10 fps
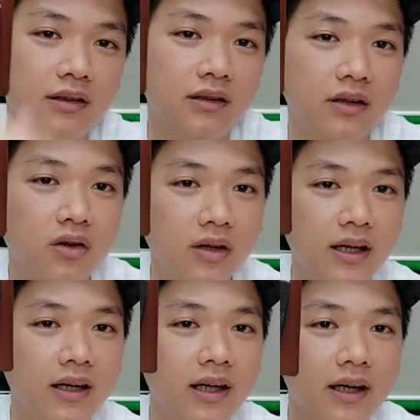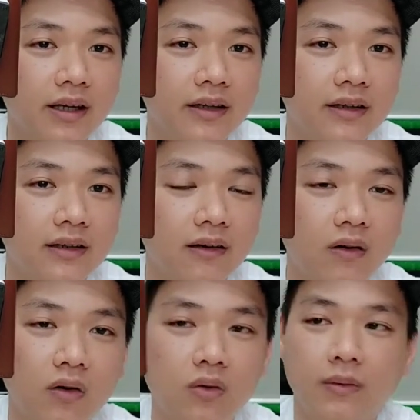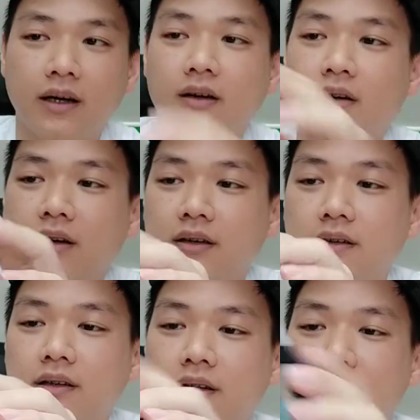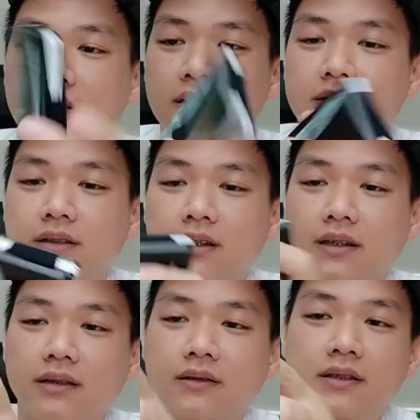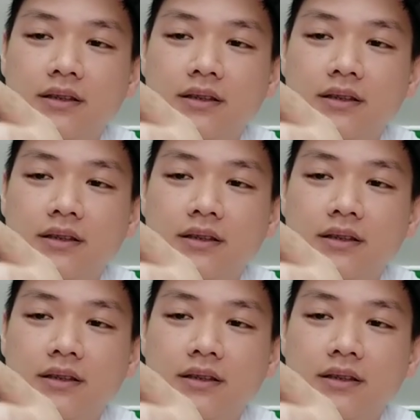look at that. Oh my god, I think it's like, what?